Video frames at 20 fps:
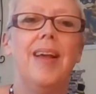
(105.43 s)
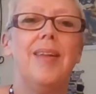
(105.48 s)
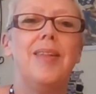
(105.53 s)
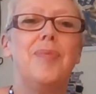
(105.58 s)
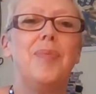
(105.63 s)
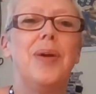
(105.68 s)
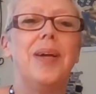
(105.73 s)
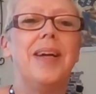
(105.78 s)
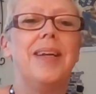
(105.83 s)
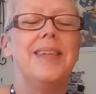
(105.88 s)

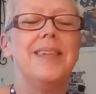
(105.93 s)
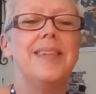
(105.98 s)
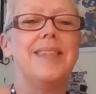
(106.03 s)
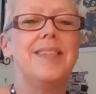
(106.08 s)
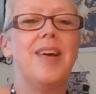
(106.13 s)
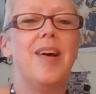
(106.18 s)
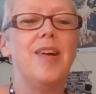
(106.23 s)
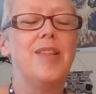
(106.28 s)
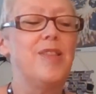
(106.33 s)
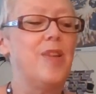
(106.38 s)
we're going to
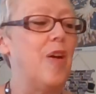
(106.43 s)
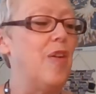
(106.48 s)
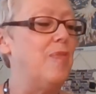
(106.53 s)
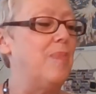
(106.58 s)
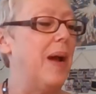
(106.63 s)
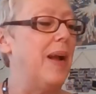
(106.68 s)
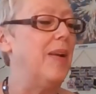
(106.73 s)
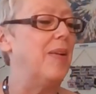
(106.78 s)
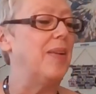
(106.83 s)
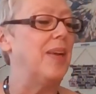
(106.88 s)
start off
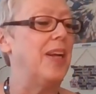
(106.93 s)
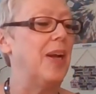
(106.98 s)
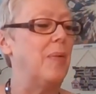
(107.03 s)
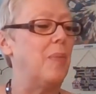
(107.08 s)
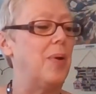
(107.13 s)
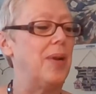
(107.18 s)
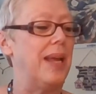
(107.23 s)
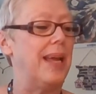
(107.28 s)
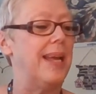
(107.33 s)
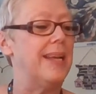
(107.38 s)
by looking at
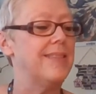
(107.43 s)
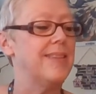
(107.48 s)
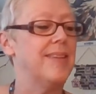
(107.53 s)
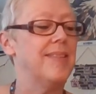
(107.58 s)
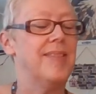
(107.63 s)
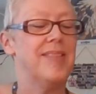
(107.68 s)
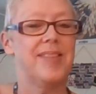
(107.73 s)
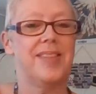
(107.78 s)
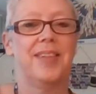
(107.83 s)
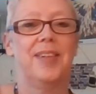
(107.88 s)
what it
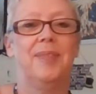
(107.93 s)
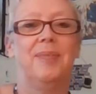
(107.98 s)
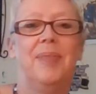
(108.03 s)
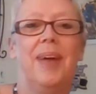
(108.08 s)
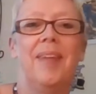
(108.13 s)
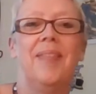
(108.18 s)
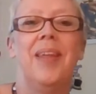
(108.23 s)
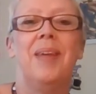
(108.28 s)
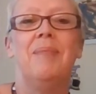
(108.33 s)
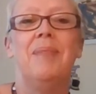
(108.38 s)
isn't,
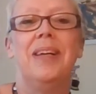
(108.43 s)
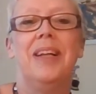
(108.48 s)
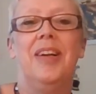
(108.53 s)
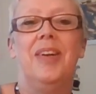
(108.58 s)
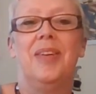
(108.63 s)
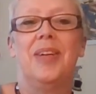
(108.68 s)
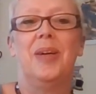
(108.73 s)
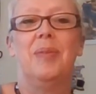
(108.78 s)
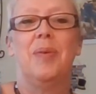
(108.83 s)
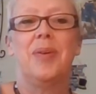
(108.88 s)
and then we're going to
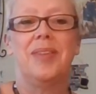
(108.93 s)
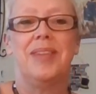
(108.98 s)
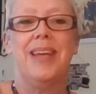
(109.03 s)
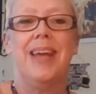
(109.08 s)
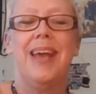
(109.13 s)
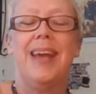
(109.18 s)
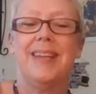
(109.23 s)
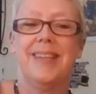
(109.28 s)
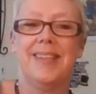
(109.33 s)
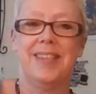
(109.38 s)
look at what
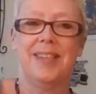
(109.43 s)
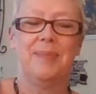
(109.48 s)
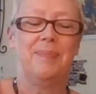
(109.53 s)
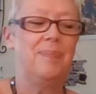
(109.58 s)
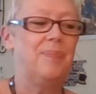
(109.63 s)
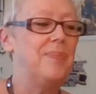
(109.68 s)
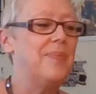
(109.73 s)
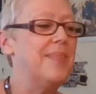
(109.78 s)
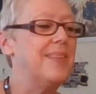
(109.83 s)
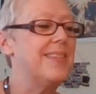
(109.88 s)
it is.
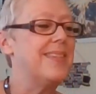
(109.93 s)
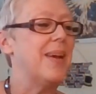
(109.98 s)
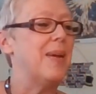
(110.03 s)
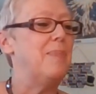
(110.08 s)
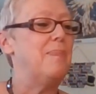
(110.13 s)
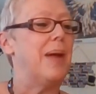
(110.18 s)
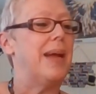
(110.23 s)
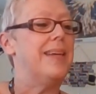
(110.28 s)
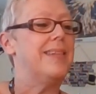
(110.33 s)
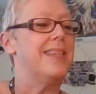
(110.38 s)
So
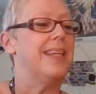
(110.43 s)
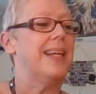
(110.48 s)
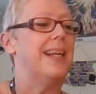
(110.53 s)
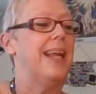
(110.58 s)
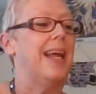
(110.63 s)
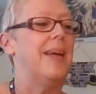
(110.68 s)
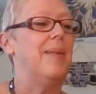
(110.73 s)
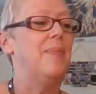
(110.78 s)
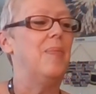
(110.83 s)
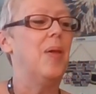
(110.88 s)

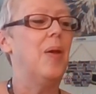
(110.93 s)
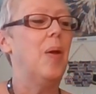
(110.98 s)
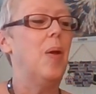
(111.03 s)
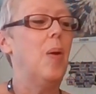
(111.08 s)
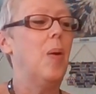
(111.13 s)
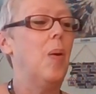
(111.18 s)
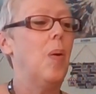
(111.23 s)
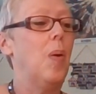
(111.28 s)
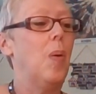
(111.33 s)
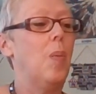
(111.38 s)
basically,
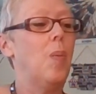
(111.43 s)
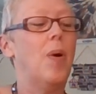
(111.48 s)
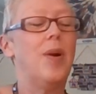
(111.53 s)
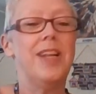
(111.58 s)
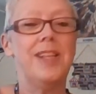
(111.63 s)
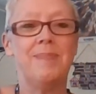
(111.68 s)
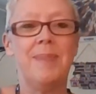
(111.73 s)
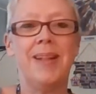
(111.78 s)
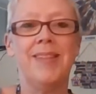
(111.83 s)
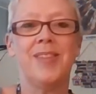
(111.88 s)
what
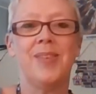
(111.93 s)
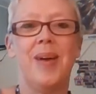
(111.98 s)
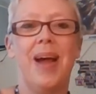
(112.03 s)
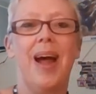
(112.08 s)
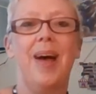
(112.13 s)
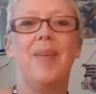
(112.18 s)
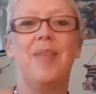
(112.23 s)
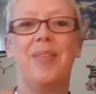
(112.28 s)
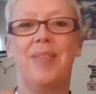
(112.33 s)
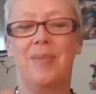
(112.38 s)
is mental
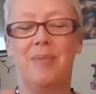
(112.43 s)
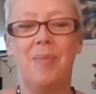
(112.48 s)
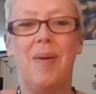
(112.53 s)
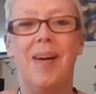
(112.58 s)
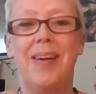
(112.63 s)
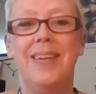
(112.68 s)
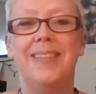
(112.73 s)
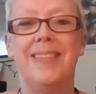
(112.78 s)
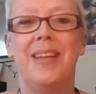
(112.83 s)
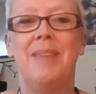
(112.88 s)
health?
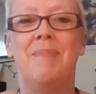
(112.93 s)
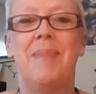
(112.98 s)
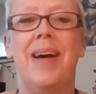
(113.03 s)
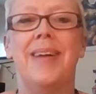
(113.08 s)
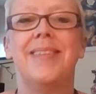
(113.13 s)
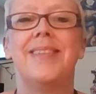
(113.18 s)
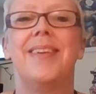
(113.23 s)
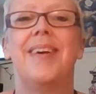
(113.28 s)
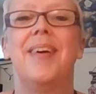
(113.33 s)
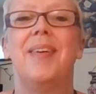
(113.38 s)
Why does it
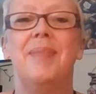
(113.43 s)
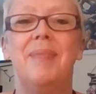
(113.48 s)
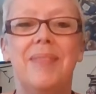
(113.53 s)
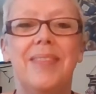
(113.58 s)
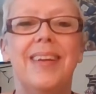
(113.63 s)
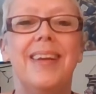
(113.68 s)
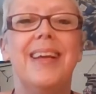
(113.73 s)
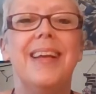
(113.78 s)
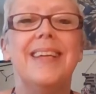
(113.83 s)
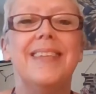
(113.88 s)
matter?
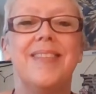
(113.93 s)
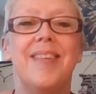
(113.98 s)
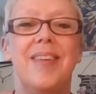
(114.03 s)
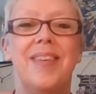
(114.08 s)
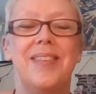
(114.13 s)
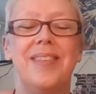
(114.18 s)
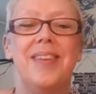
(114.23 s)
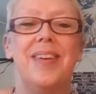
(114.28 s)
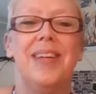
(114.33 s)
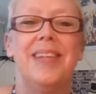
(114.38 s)
Is
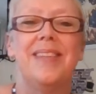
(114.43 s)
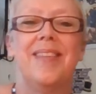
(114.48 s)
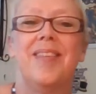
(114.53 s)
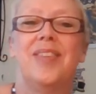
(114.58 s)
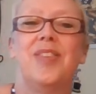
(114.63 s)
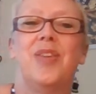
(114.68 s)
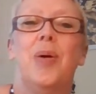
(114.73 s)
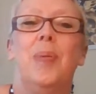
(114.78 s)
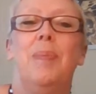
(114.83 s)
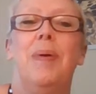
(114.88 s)
our
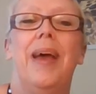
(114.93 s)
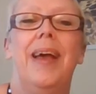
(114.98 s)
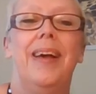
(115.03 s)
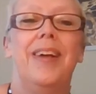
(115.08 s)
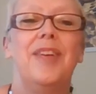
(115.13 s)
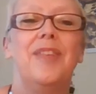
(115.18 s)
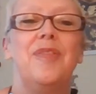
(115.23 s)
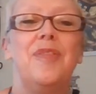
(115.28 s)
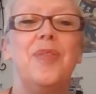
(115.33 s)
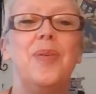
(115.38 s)
topic
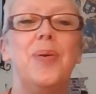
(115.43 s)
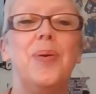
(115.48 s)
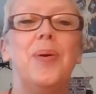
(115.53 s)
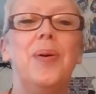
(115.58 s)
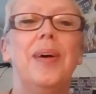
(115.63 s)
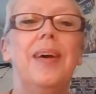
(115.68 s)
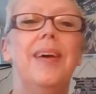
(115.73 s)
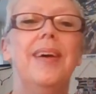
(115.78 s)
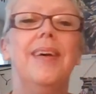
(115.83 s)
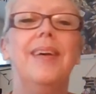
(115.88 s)
for
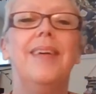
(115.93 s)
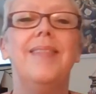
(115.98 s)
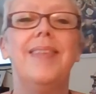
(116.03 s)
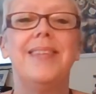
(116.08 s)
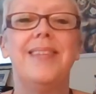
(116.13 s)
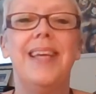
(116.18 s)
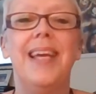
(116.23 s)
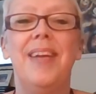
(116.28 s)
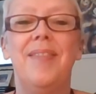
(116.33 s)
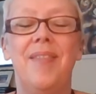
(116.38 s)

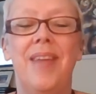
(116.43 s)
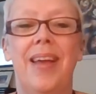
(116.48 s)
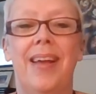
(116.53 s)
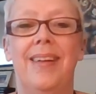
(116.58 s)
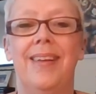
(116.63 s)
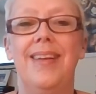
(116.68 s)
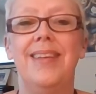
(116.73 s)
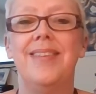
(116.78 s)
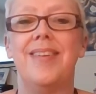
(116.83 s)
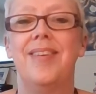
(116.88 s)
this
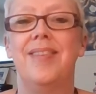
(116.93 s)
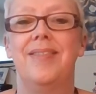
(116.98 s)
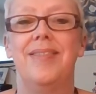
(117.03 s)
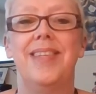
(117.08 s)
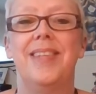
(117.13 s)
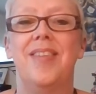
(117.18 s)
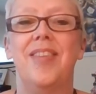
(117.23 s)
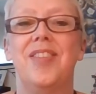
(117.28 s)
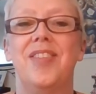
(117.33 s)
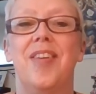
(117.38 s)
evening, is our
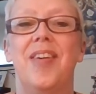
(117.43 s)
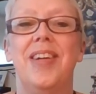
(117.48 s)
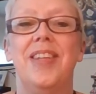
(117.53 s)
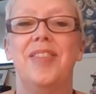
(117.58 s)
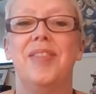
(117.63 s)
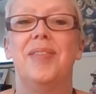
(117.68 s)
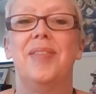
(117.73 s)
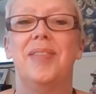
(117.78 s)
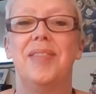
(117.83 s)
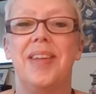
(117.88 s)

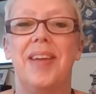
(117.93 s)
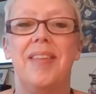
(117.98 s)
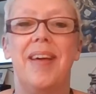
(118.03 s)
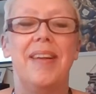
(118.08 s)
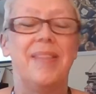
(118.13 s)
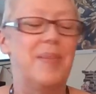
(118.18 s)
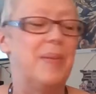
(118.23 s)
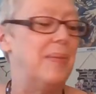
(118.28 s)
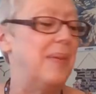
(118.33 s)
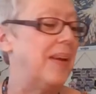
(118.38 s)
title. So
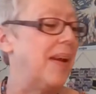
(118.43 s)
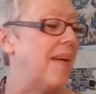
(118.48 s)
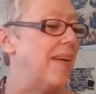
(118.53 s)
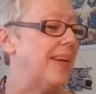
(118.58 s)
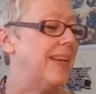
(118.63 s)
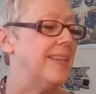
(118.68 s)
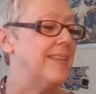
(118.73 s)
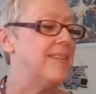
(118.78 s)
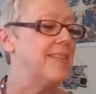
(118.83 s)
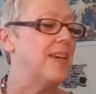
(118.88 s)
that's what we're
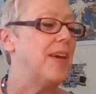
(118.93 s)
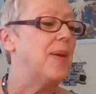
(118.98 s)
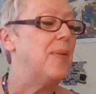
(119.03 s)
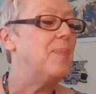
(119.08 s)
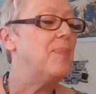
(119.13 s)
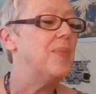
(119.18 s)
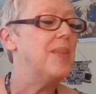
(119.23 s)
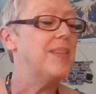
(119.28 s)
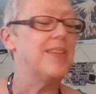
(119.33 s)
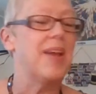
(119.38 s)
going into.
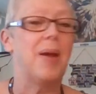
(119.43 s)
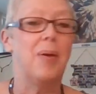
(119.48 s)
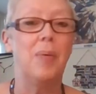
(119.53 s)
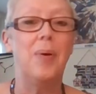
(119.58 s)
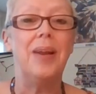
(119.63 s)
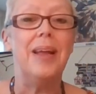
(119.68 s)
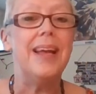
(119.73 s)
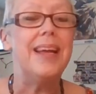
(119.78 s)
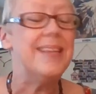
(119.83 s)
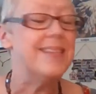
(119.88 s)
So
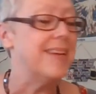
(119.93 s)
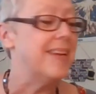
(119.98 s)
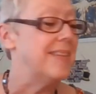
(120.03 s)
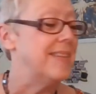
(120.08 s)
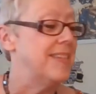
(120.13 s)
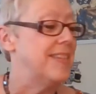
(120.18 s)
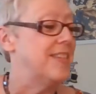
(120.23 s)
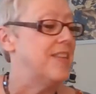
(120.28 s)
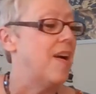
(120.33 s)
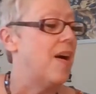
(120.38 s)
what it isn't,
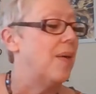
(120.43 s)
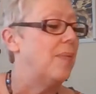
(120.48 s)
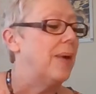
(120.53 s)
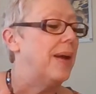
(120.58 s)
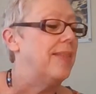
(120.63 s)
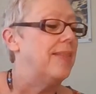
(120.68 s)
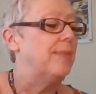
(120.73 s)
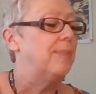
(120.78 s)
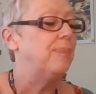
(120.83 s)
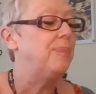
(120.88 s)
to start
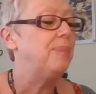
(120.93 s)
with,